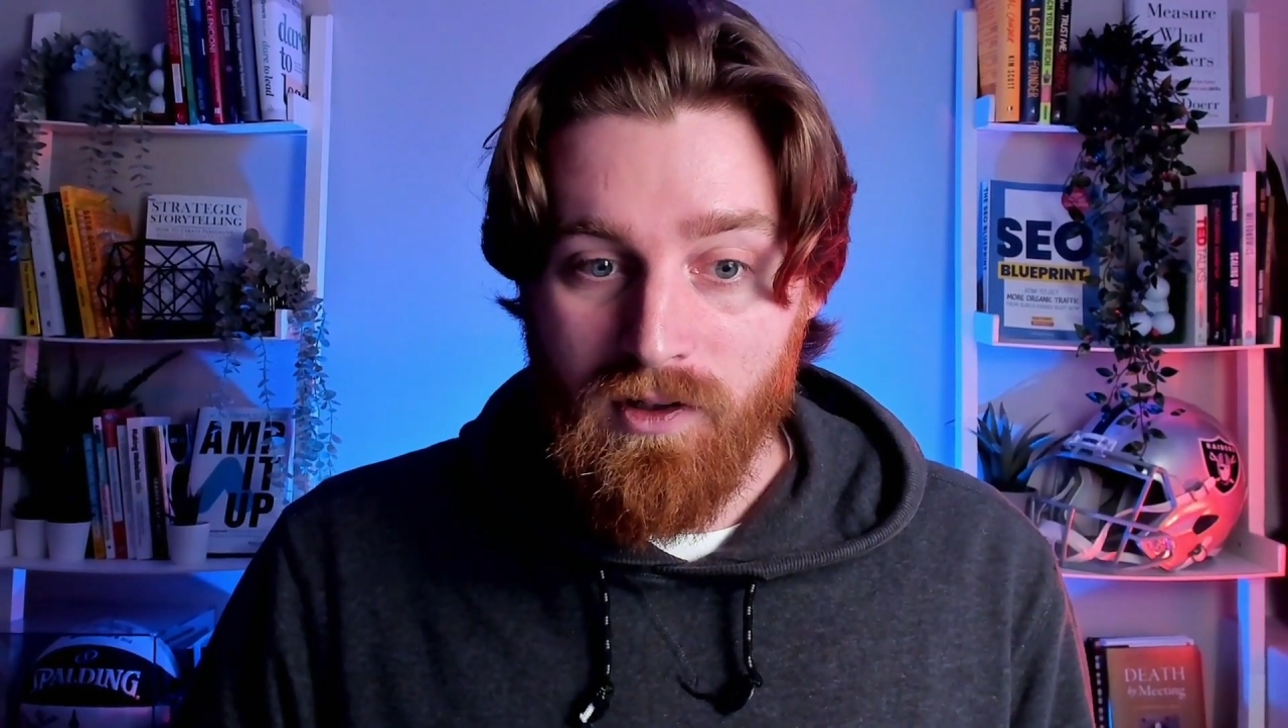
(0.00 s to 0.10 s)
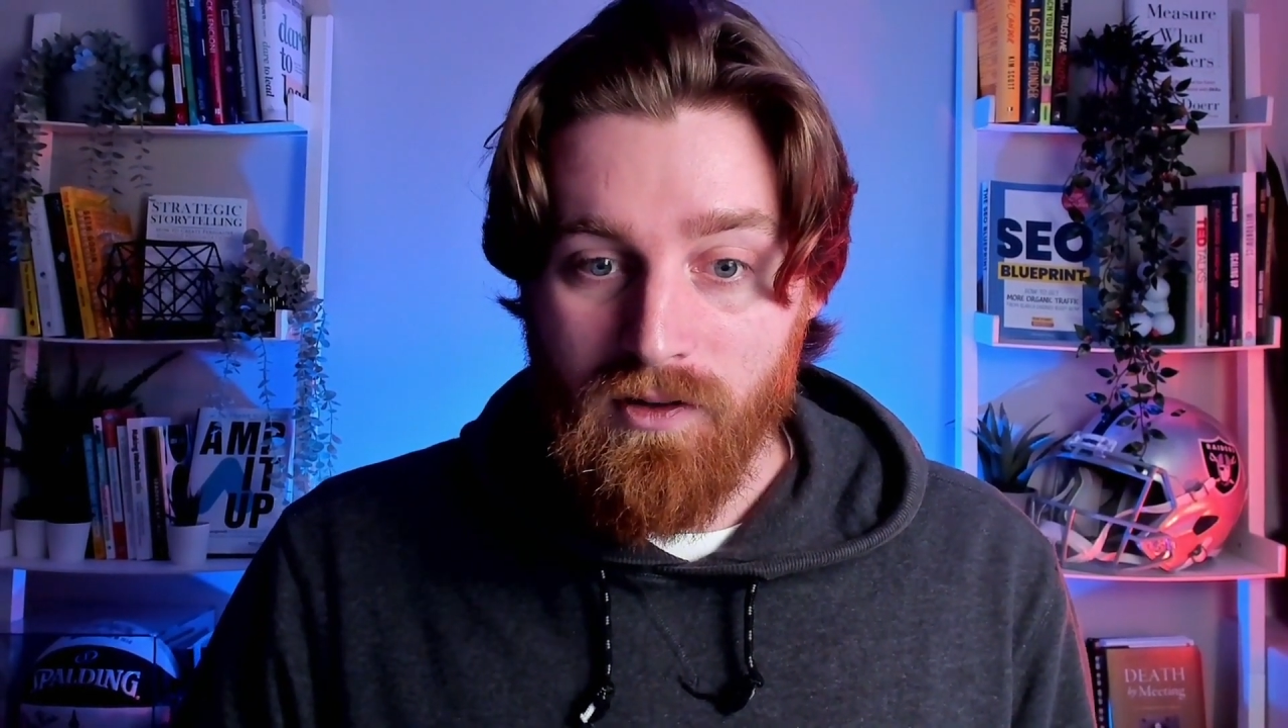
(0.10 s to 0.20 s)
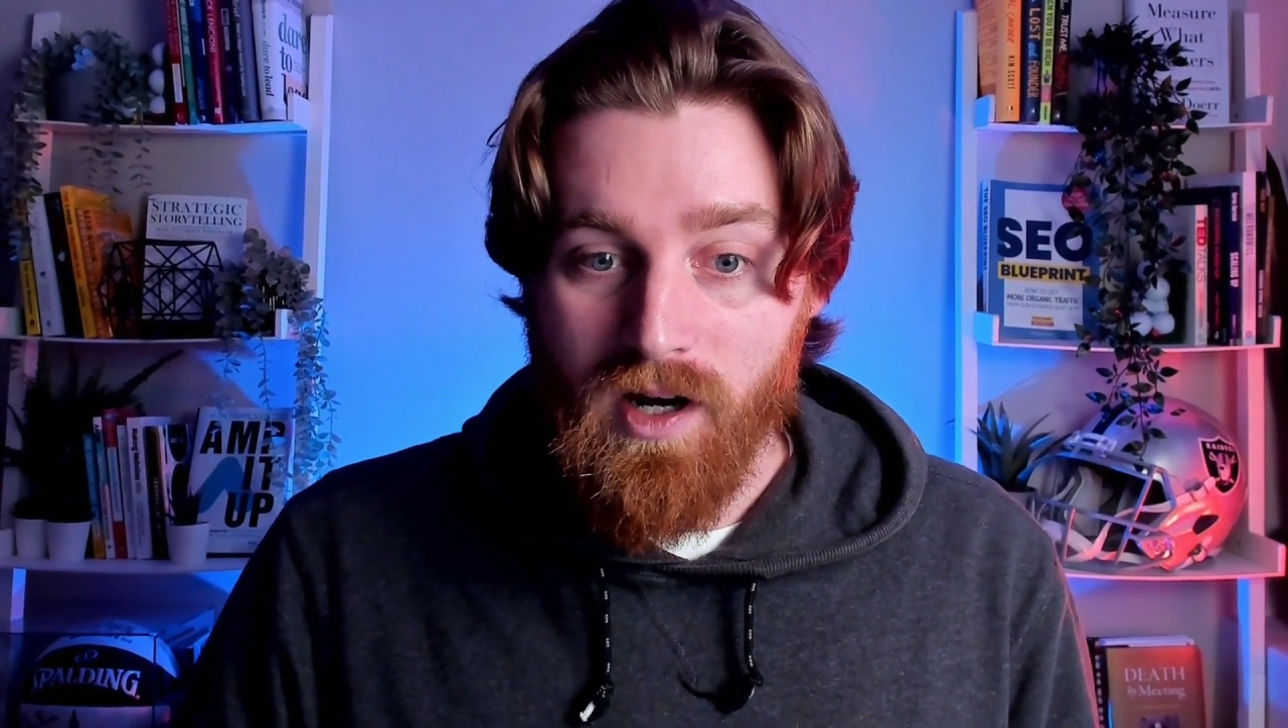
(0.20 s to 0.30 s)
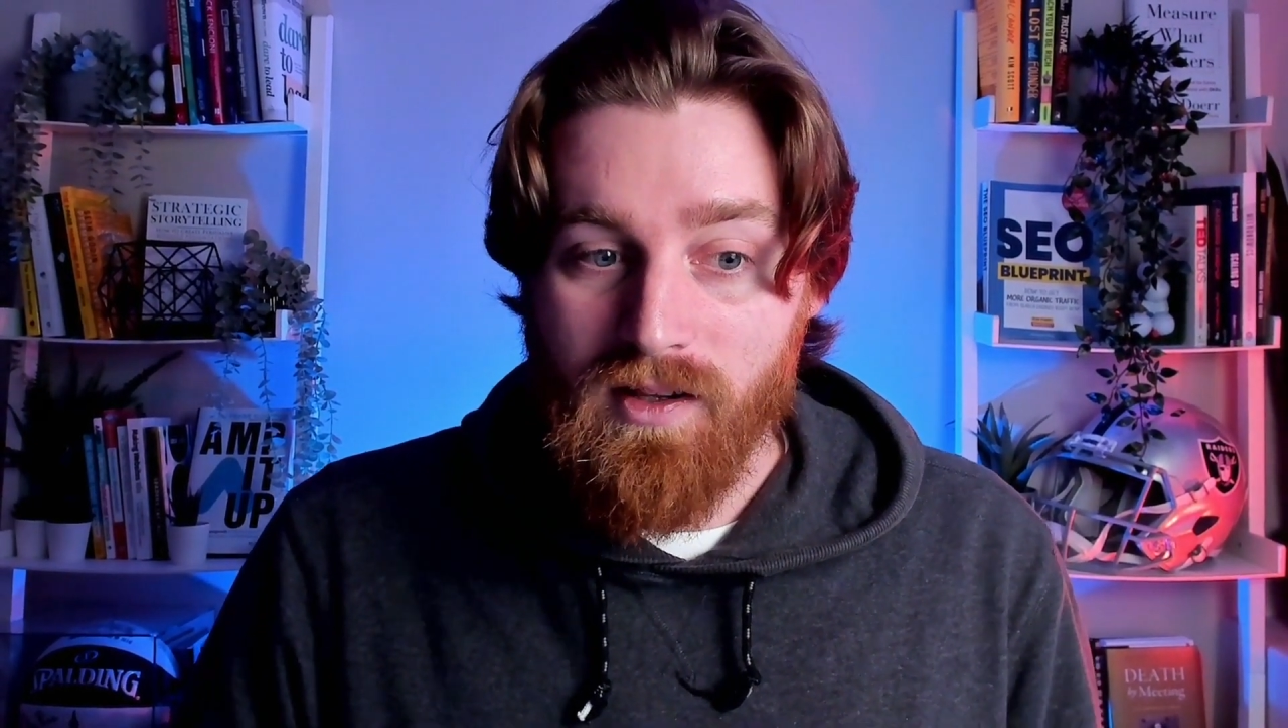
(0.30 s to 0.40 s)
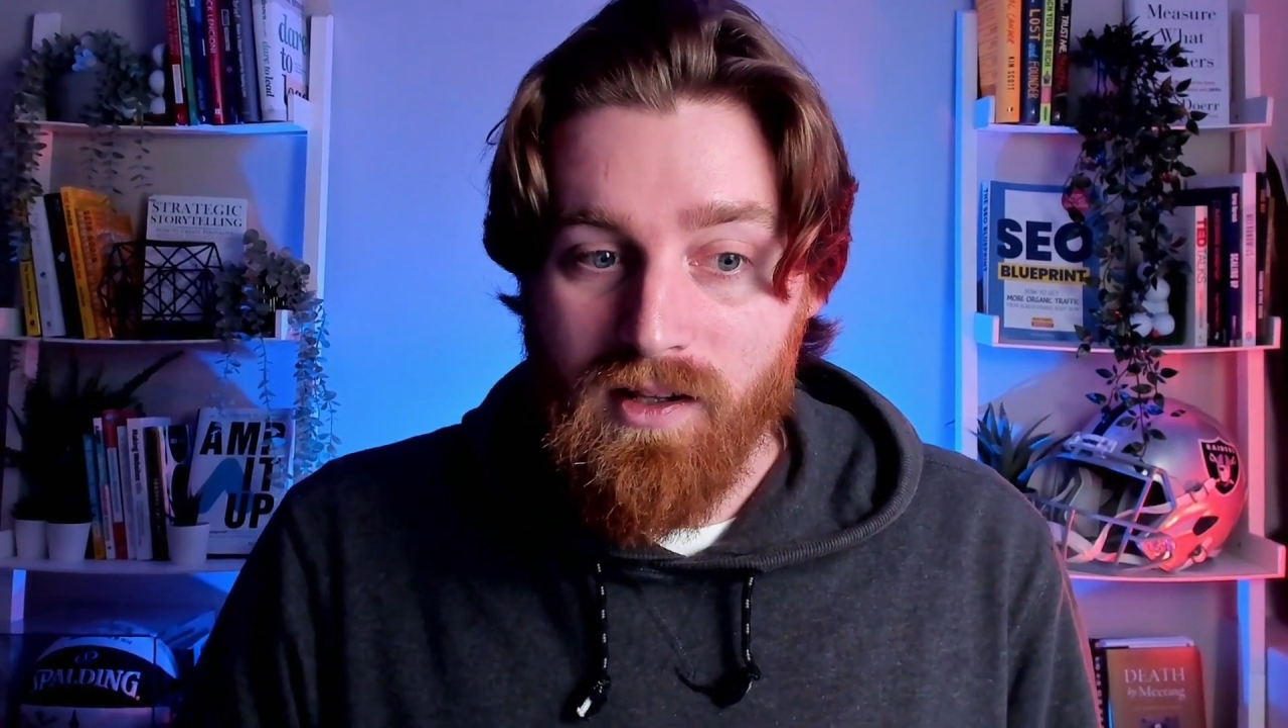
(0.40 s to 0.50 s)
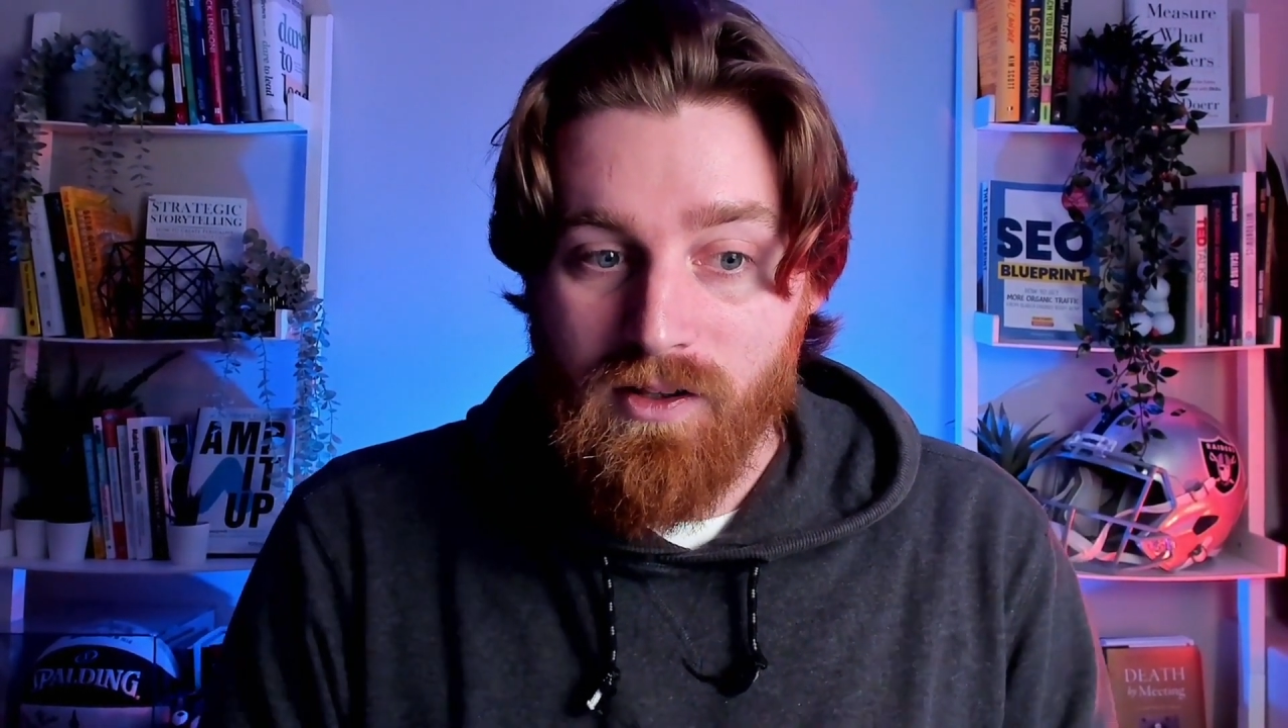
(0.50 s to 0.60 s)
right?